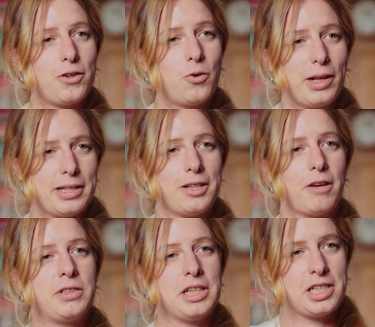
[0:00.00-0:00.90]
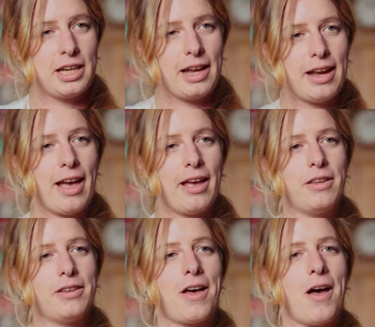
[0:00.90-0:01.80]
the quality of teaching
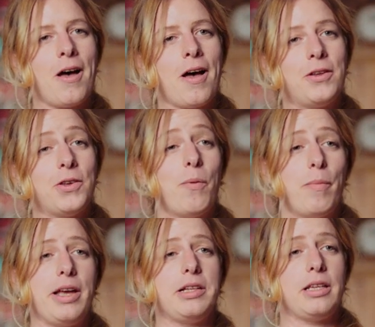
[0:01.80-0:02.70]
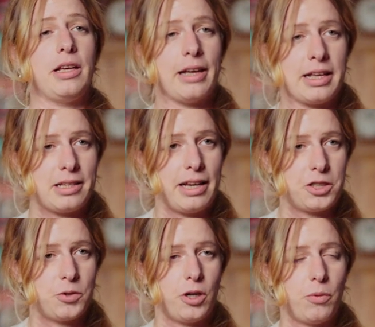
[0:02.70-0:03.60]
and uh, the amazing guest
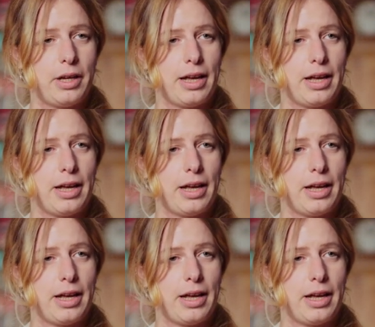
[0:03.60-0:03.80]
lecturer we